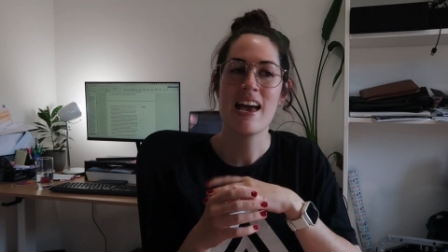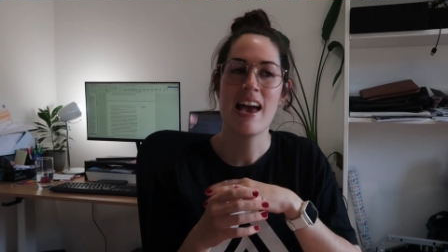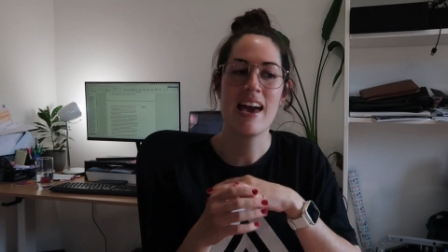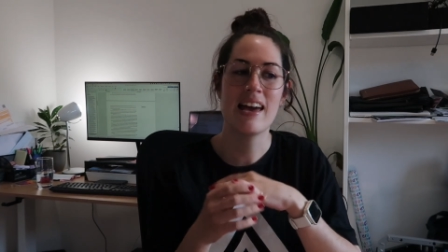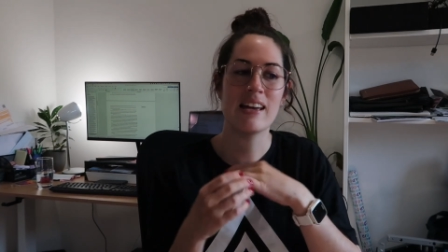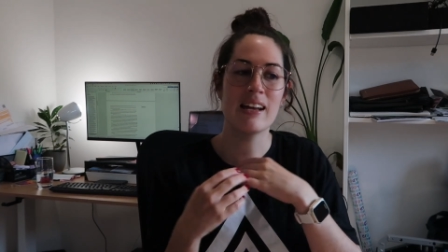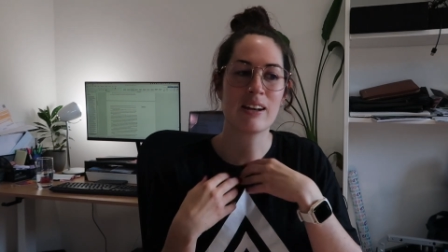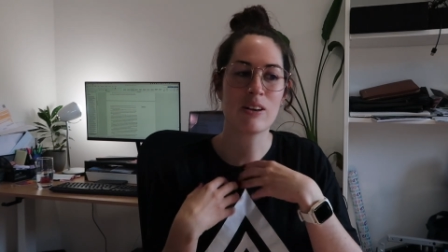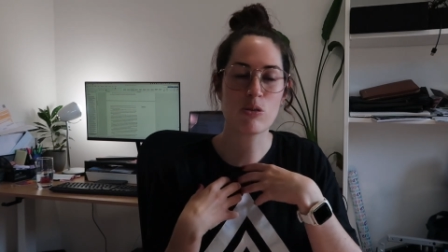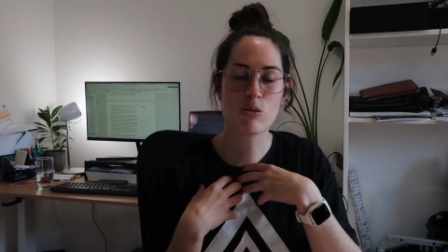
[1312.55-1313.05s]

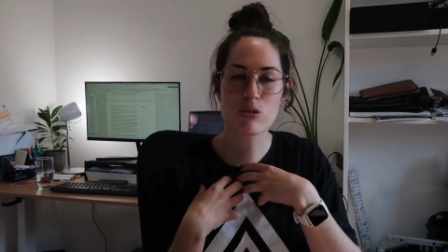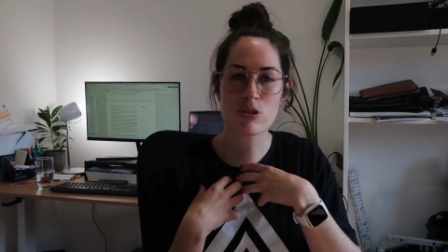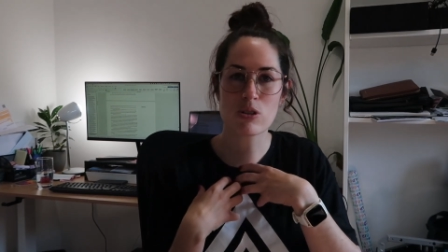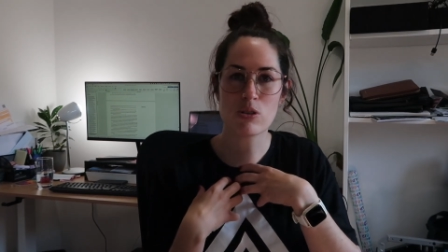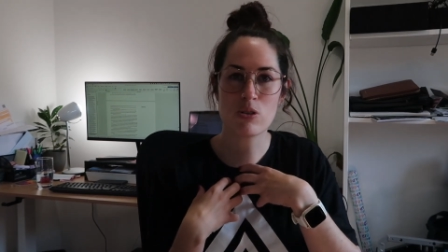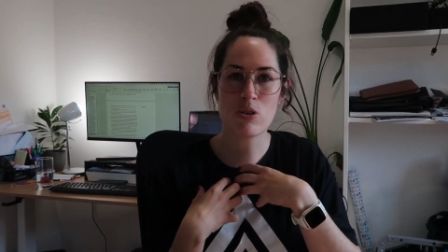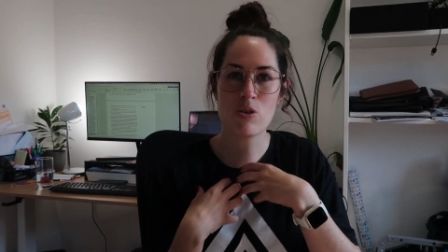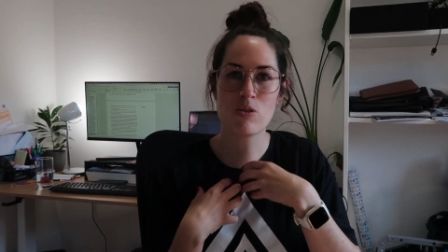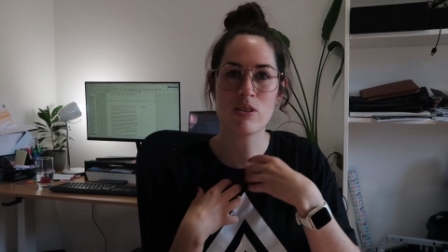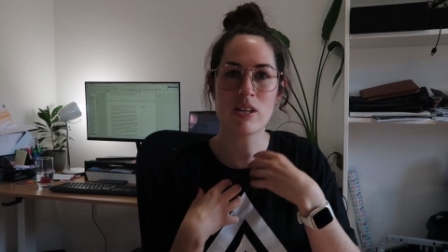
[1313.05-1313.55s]
and I also
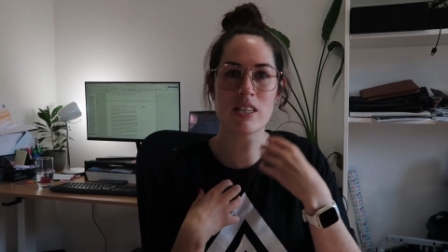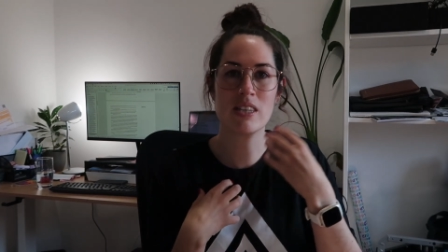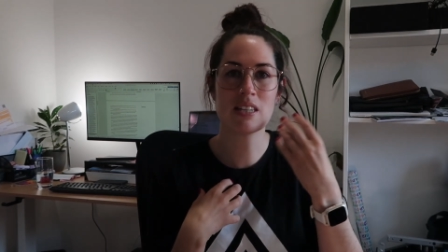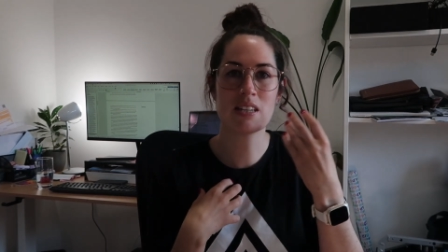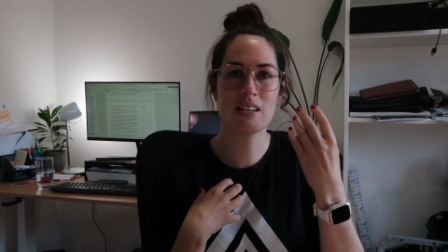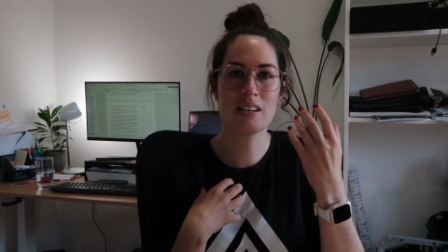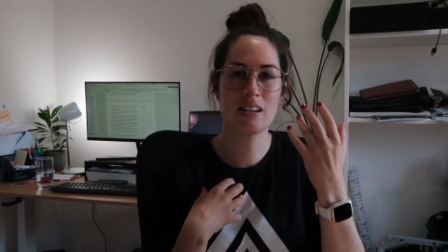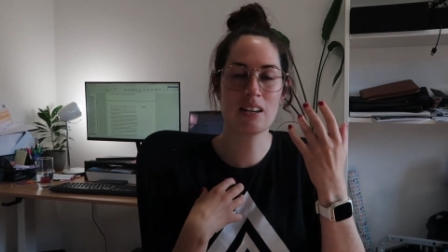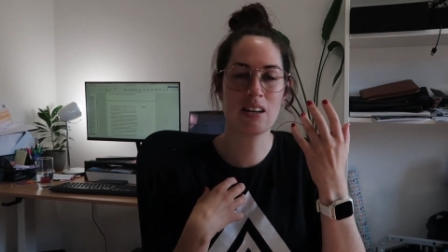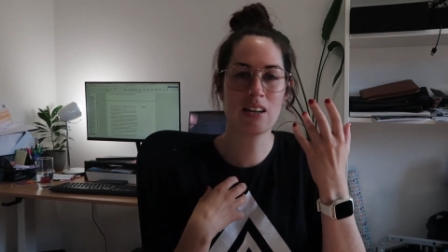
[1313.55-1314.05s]
know that
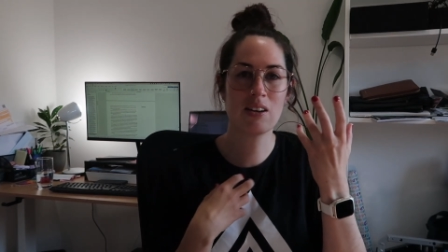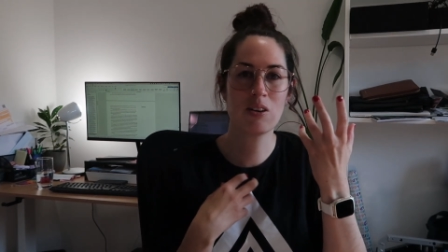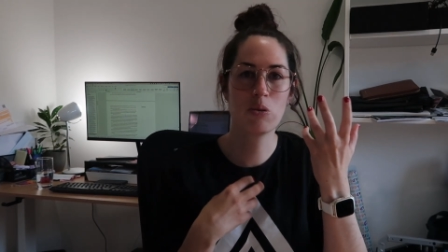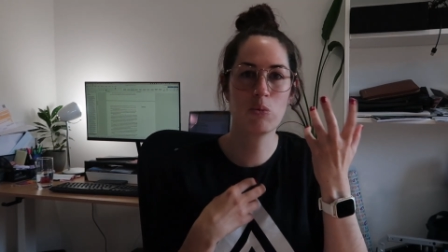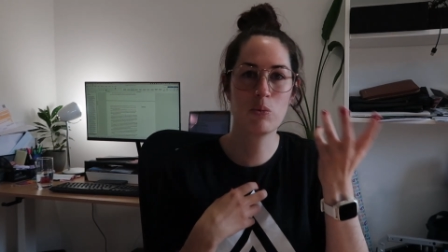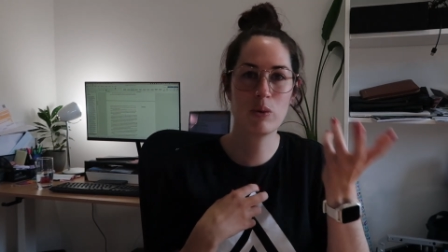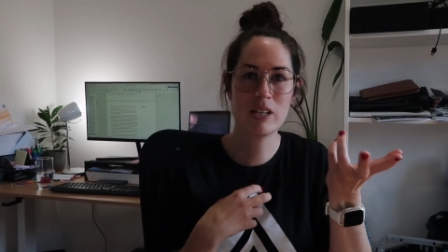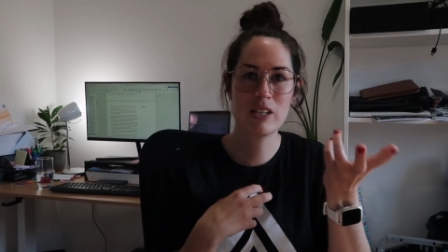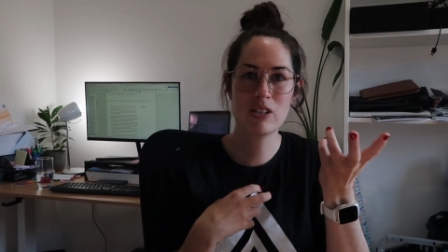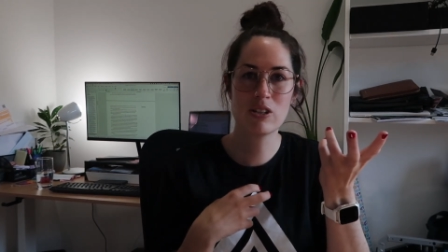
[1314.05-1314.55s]
the
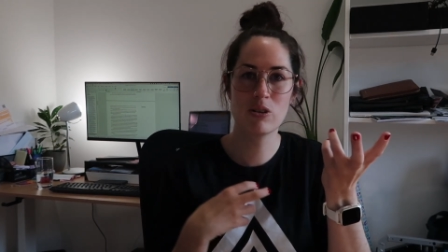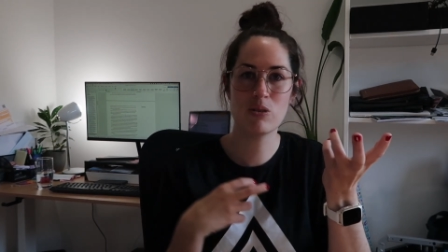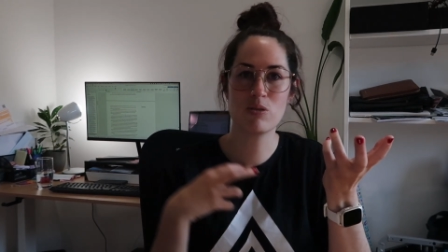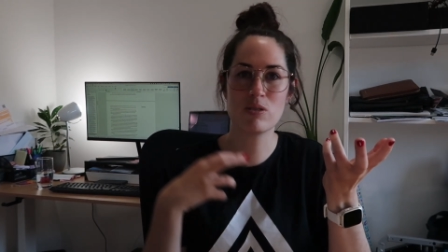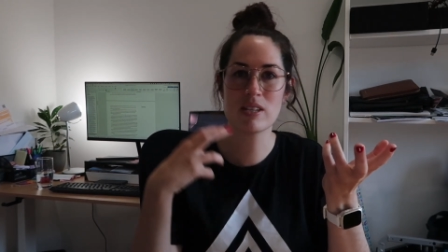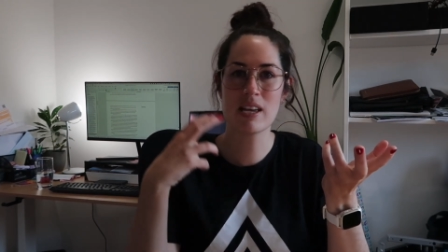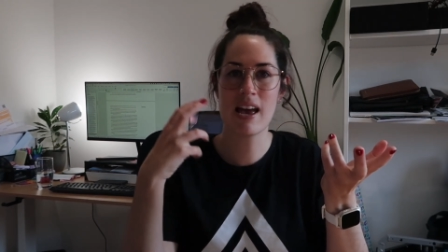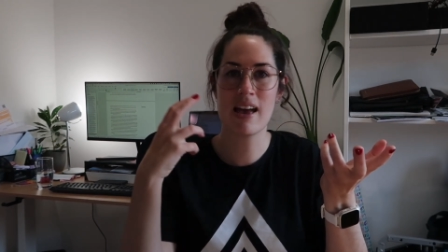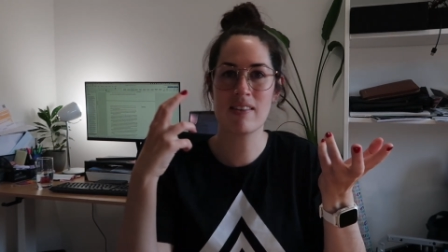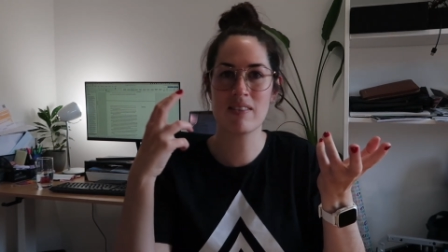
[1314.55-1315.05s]

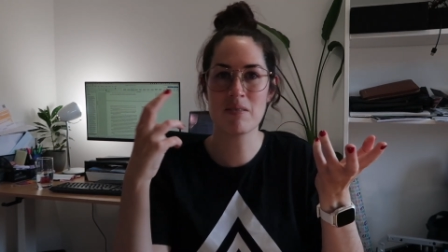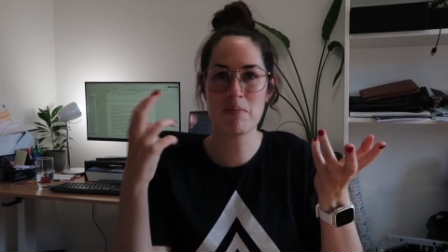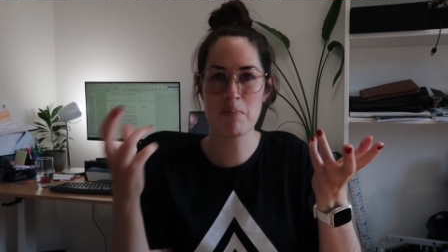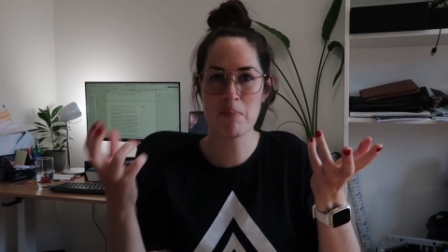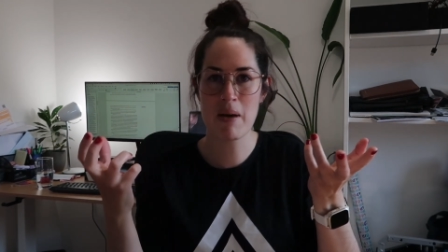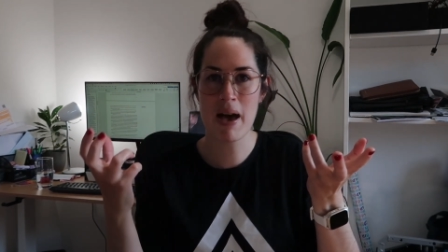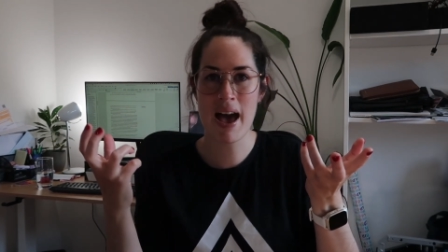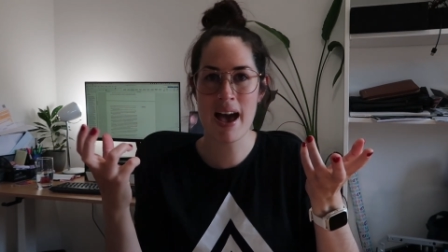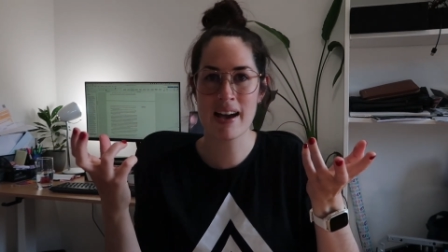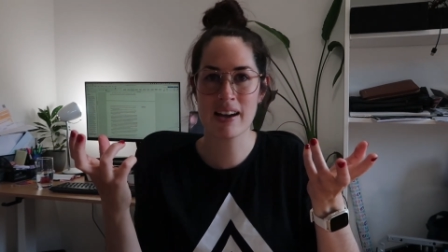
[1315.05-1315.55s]
Windows and the
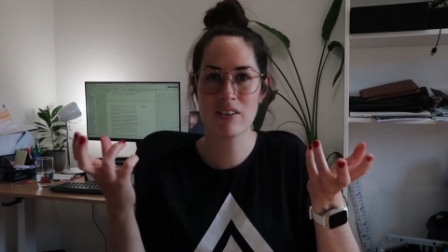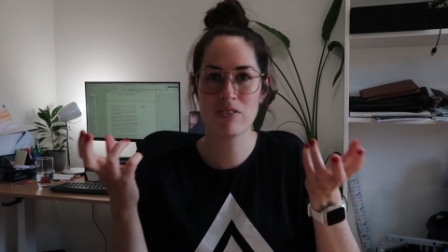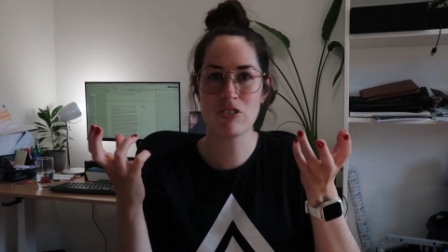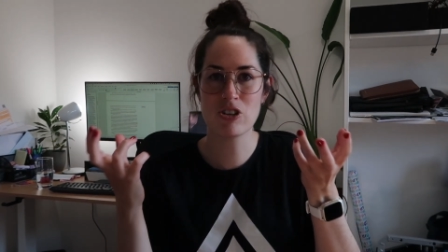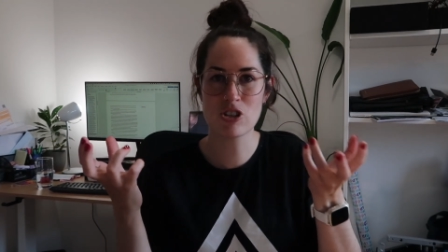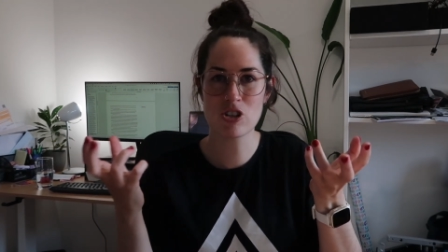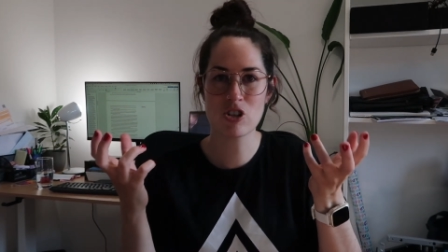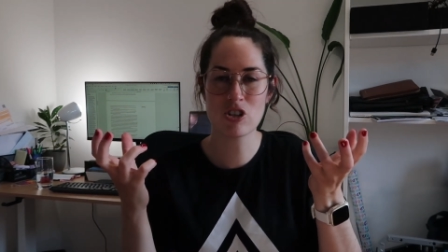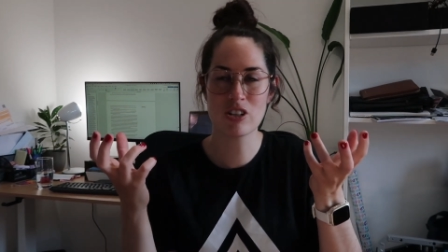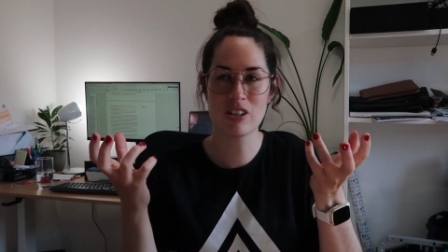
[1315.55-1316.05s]
Mac
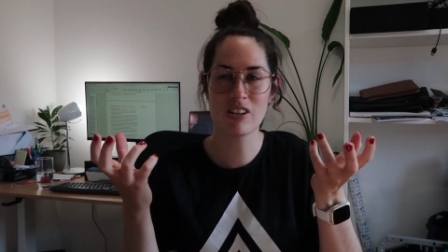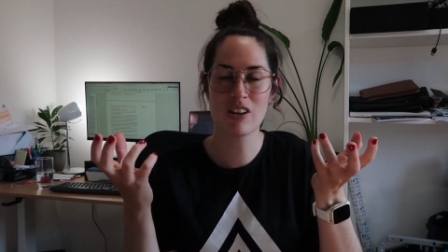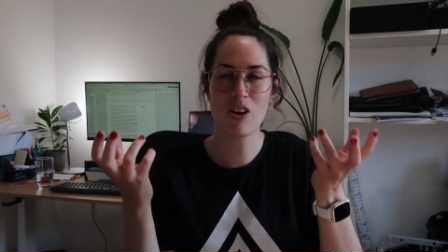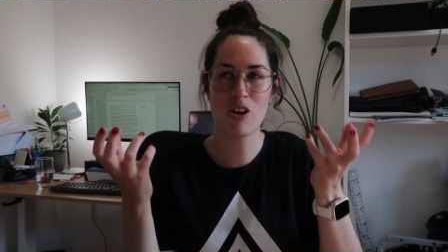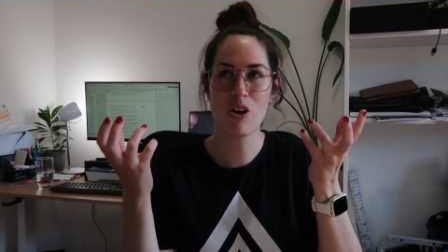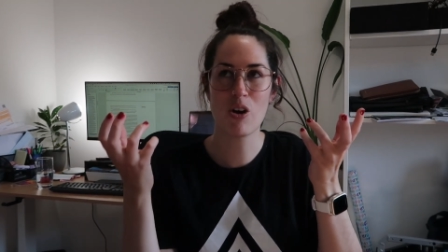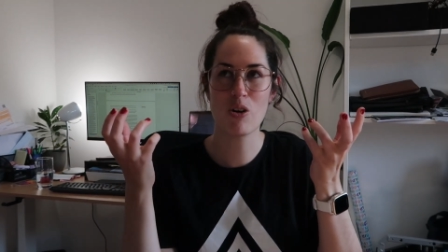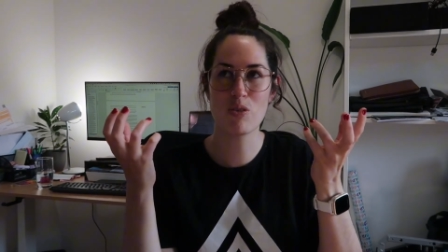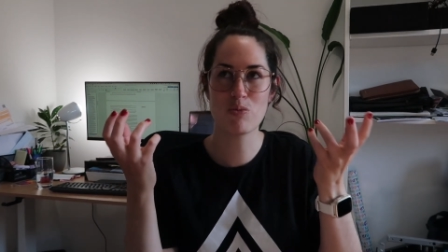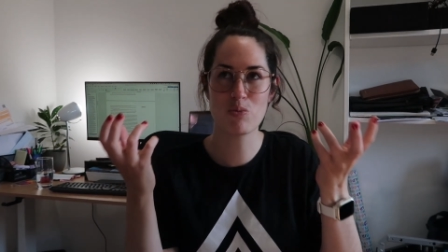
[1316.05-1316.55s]
versions
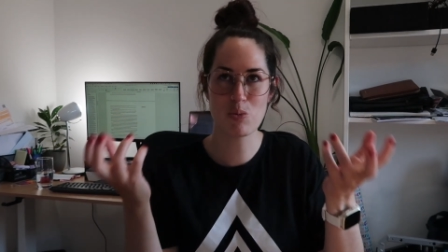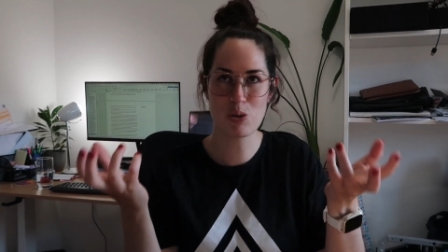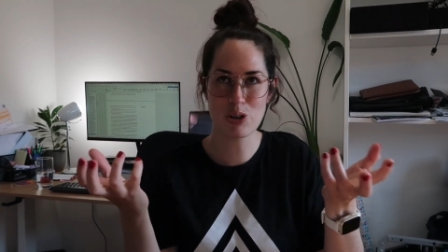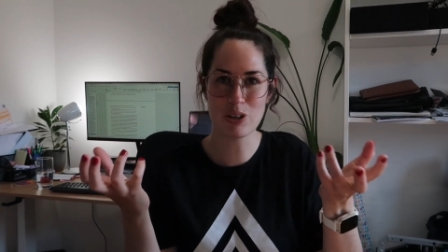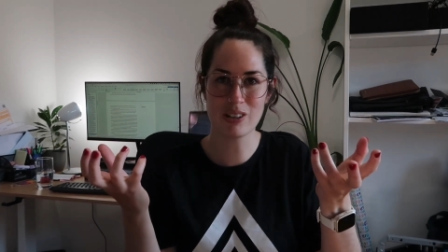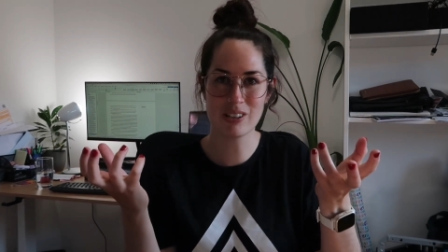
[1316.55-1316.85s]
of